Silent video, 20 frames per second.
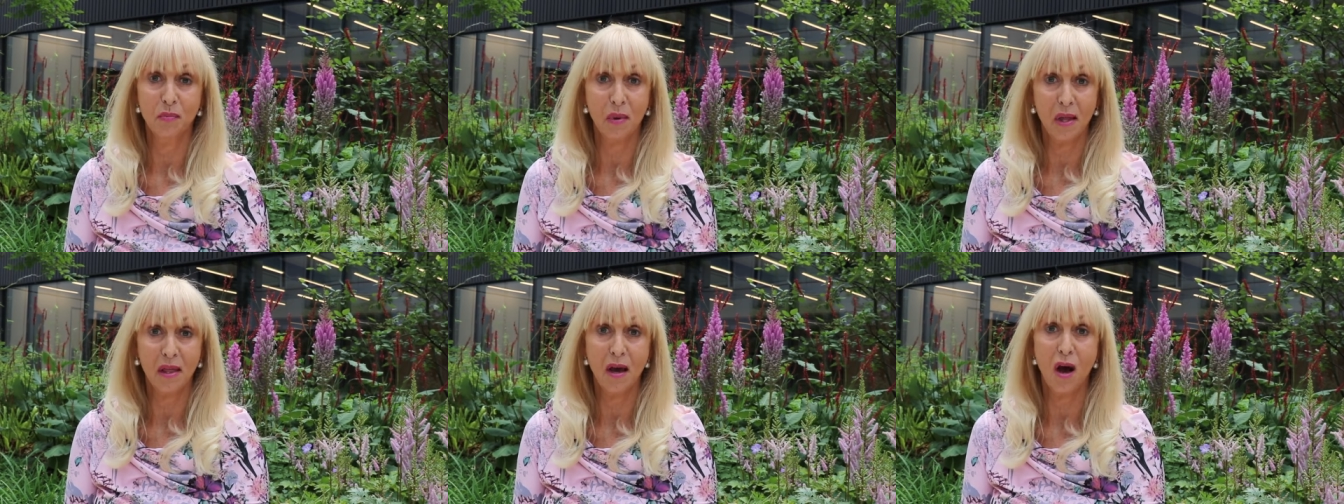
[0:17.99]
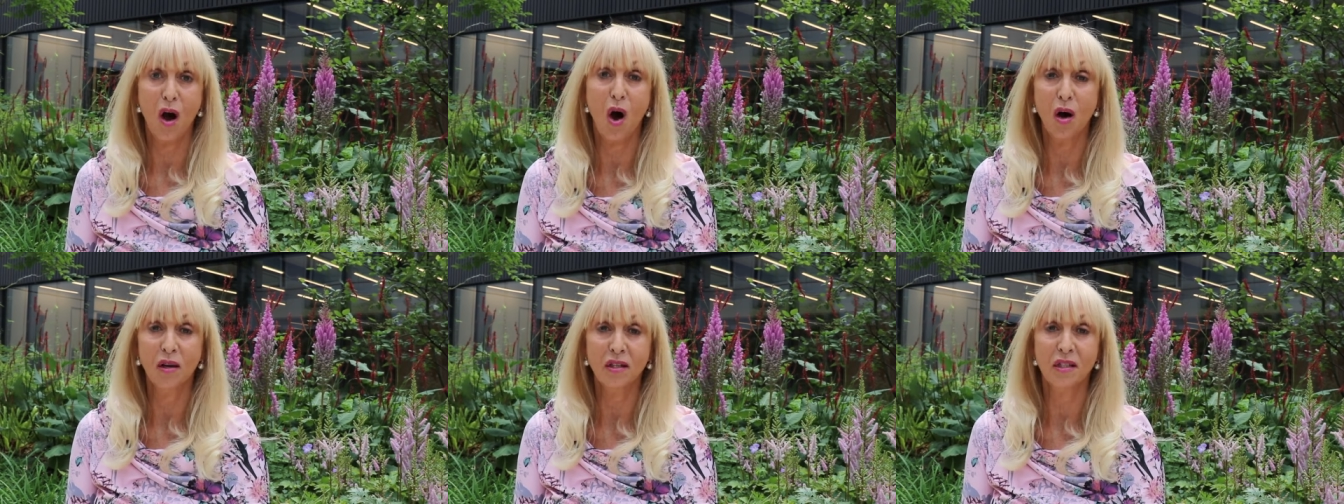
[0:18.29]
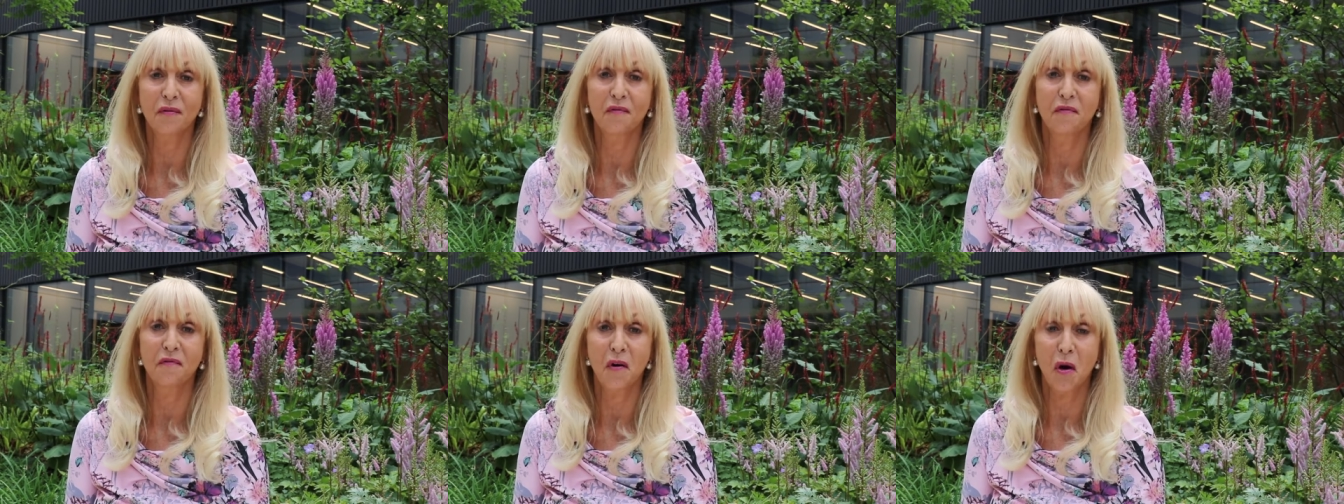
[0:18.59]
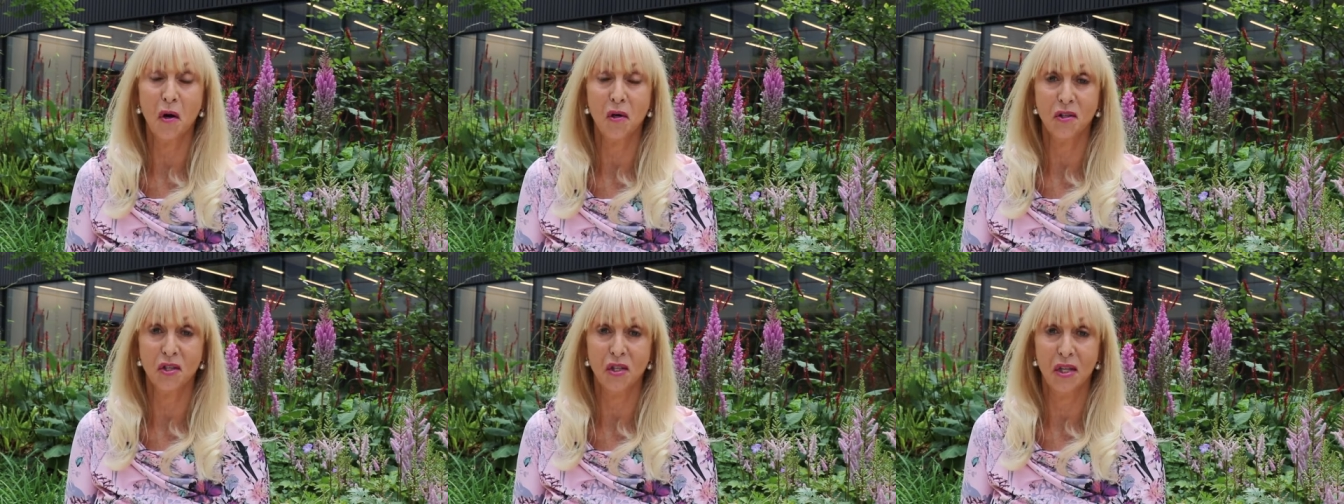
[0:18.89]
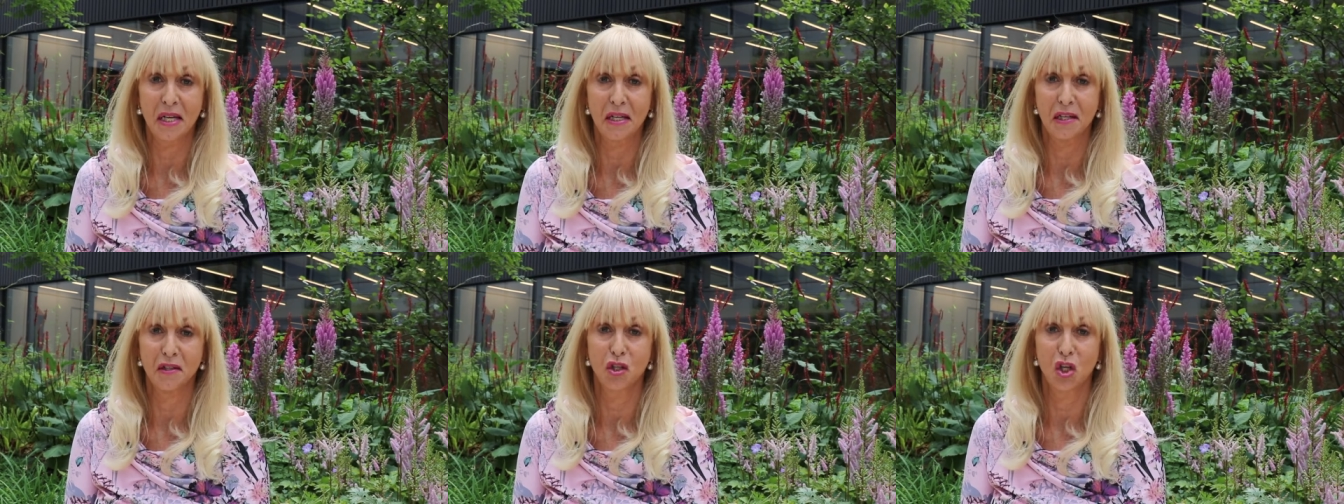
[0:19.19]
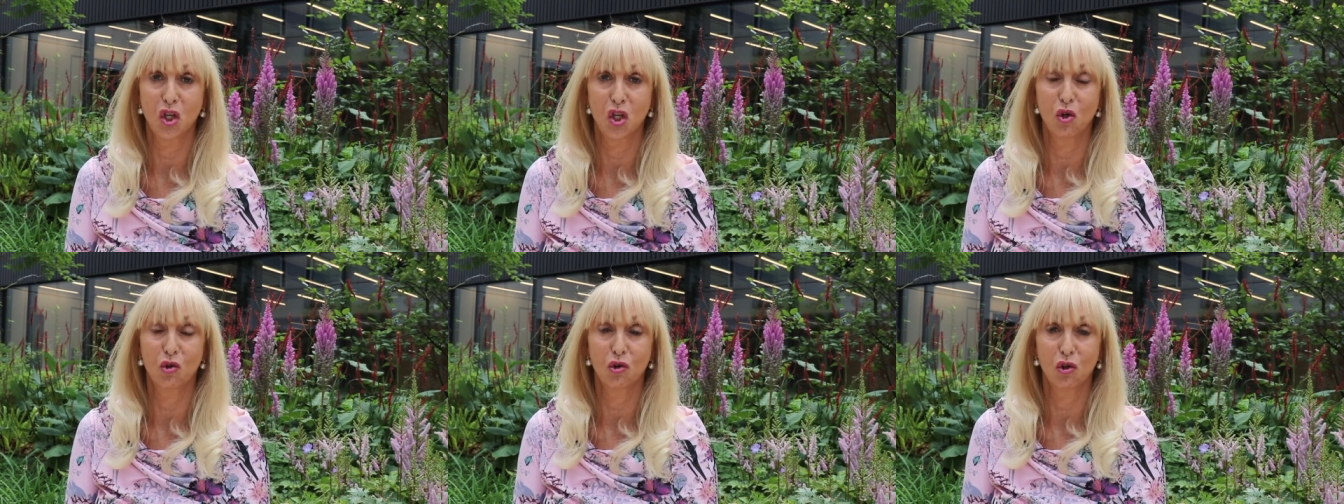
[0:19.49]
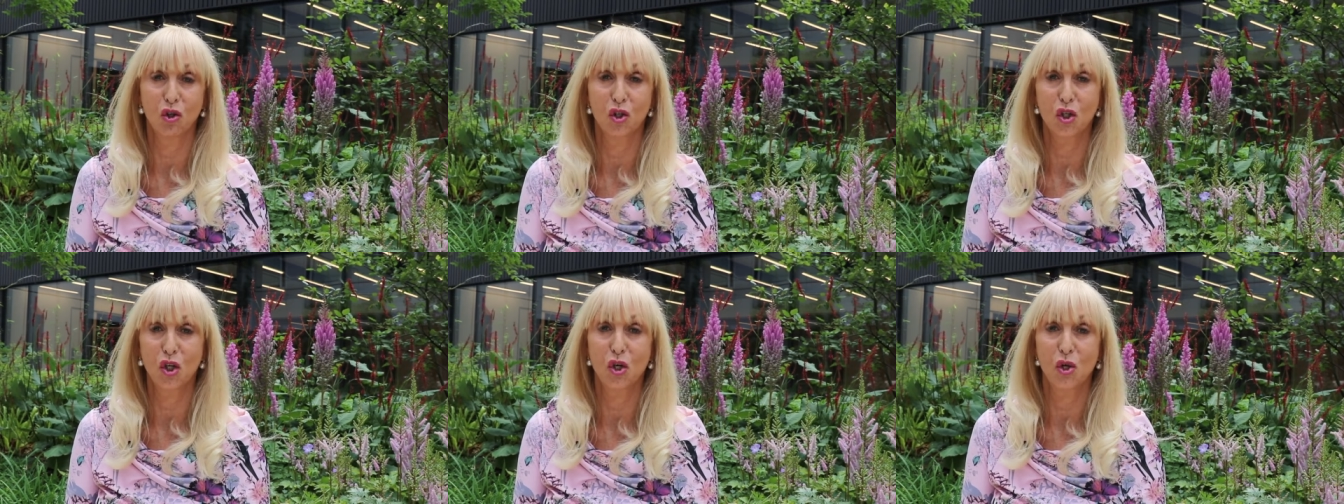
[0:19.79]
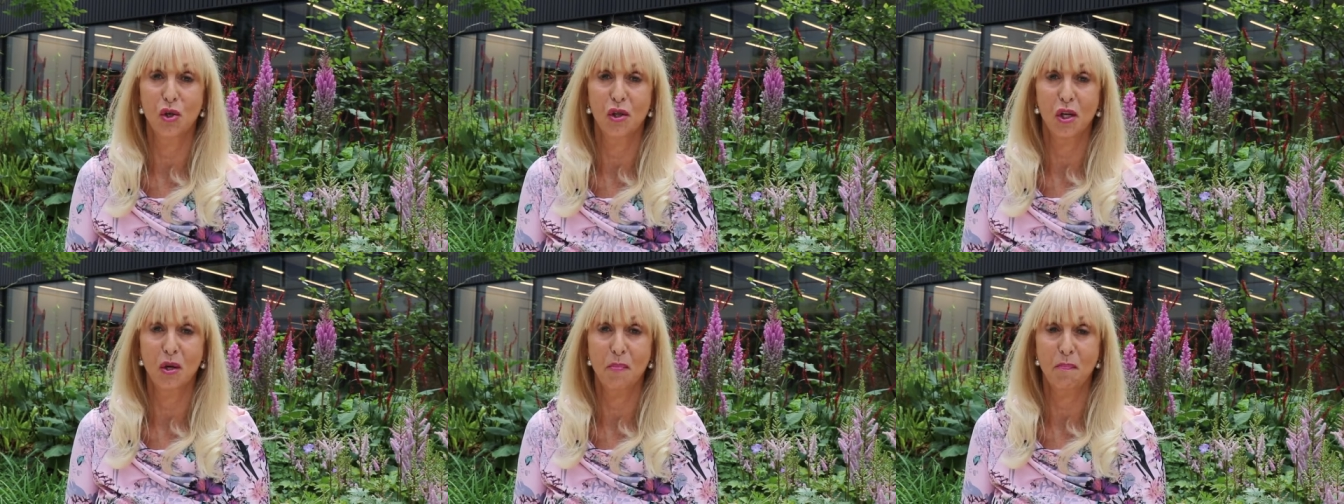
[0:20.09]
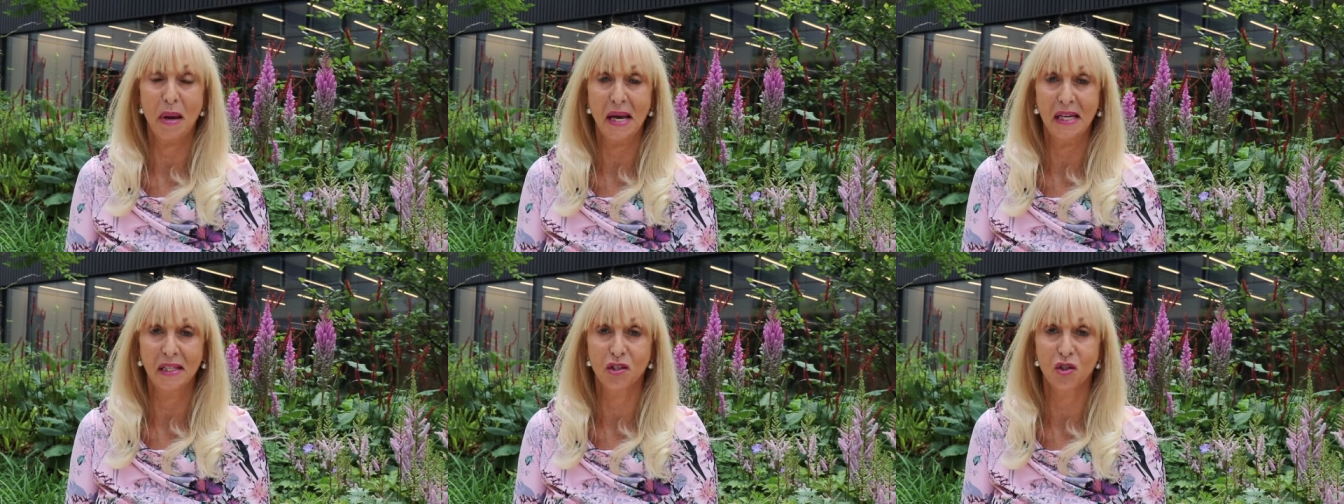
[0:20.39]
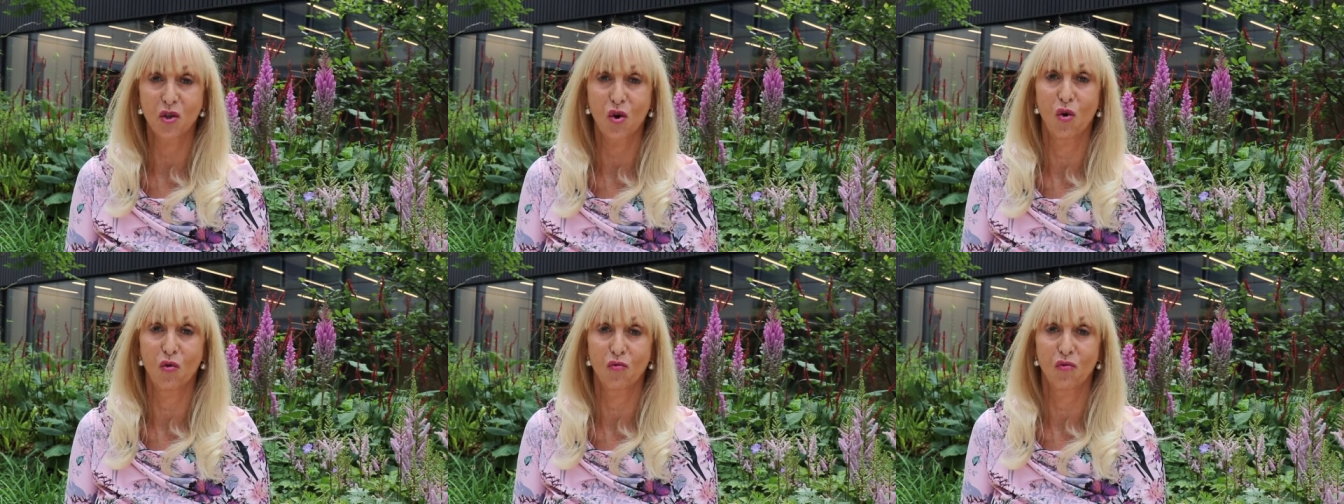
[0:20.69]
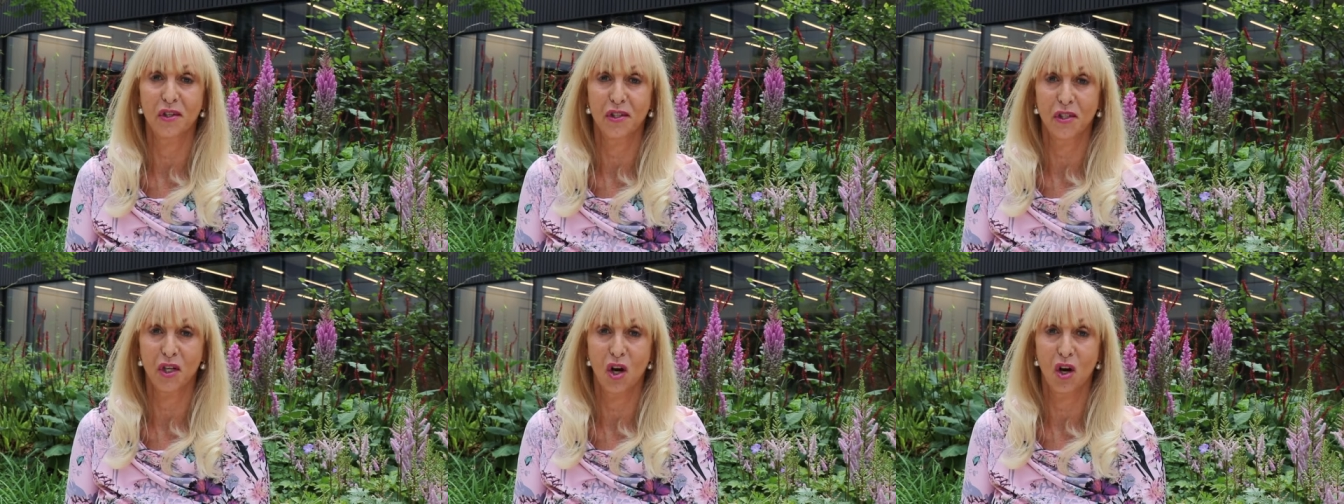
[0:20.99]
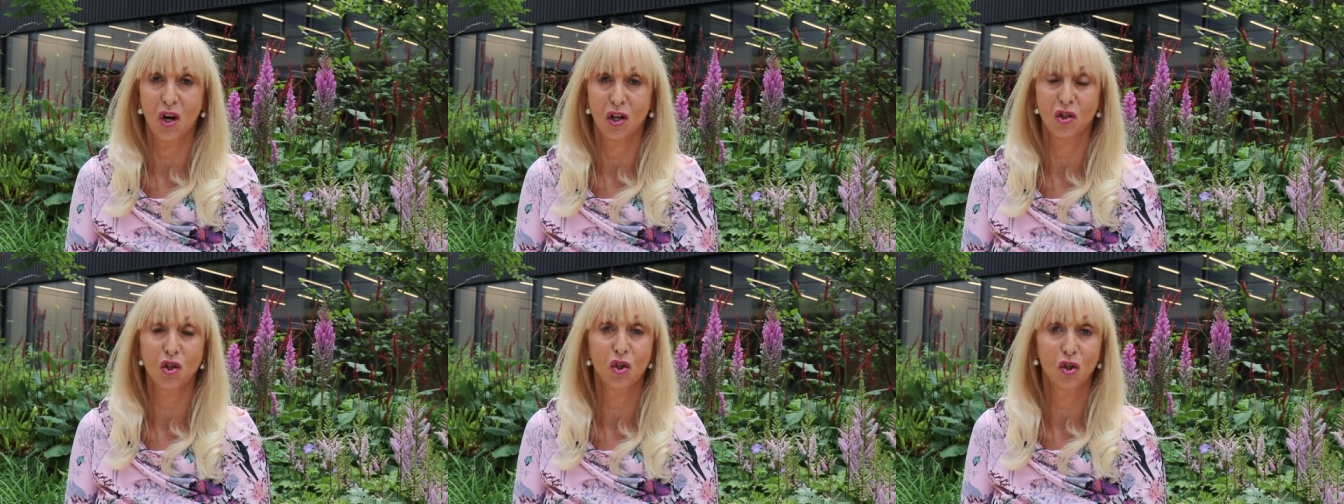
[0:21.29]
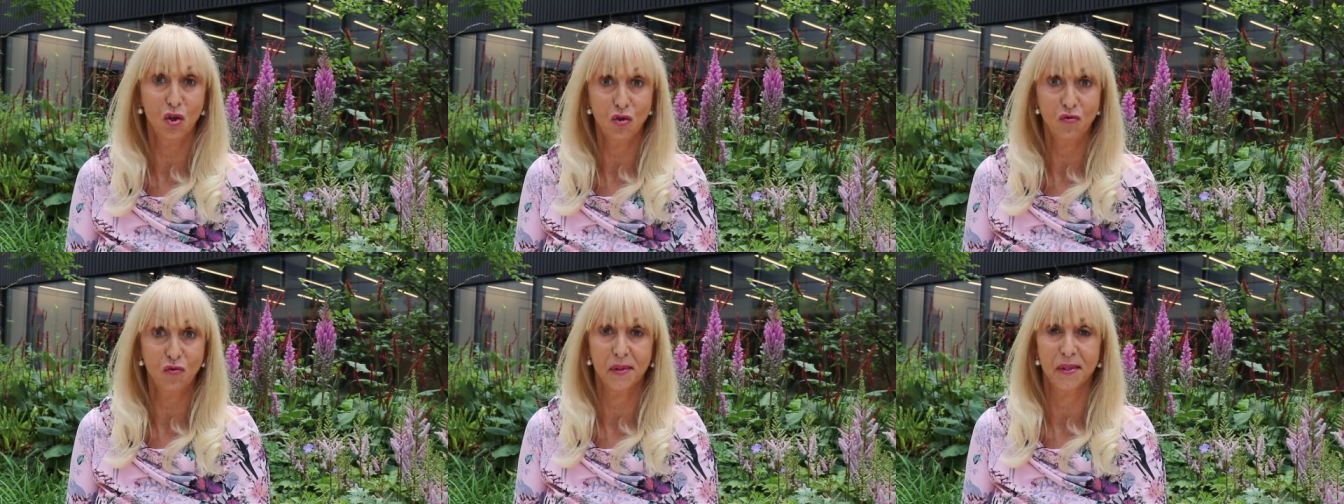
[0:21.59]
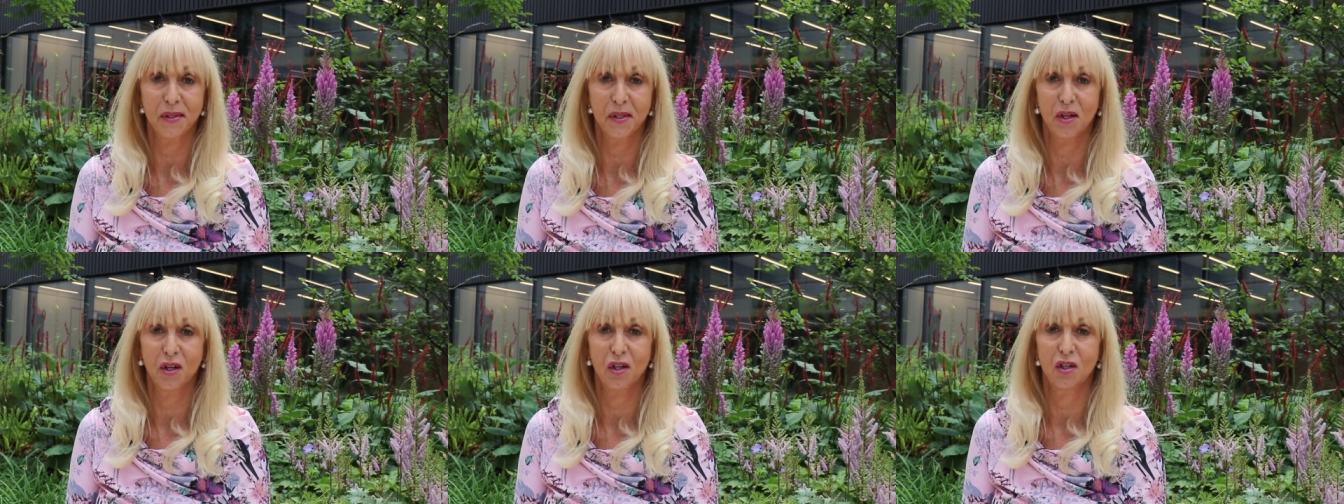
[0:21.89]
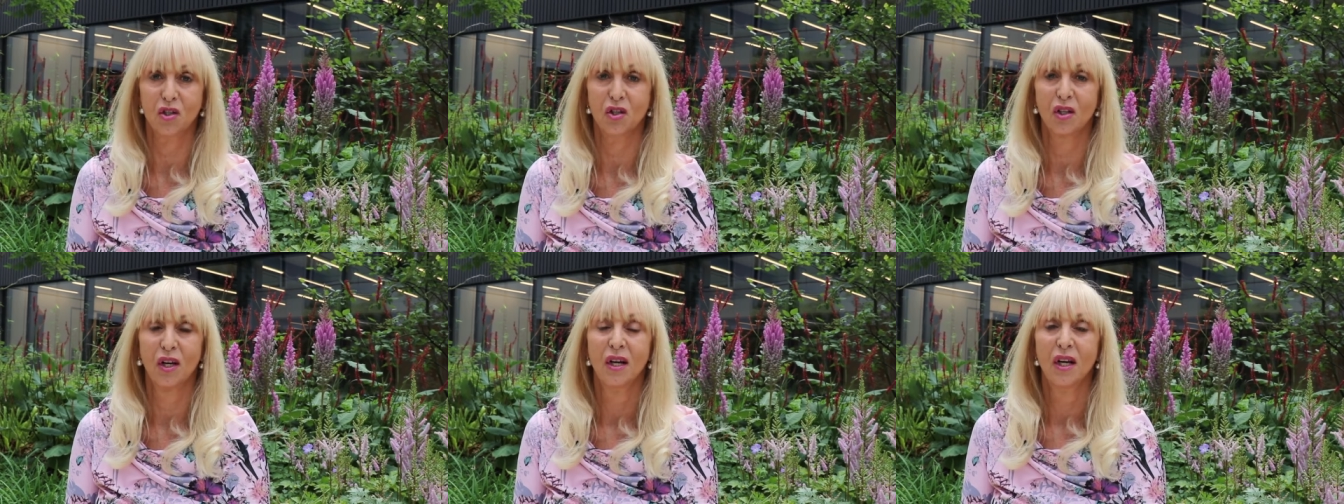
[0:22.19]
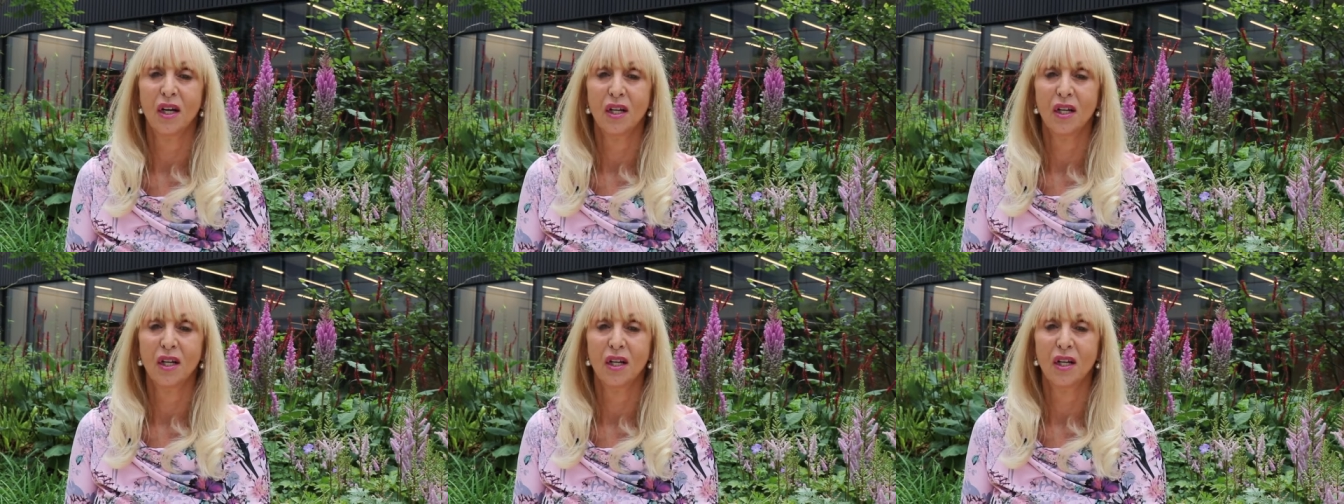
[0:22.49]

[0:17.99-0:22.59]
but there are some fast things that you can do that are based on research, good research,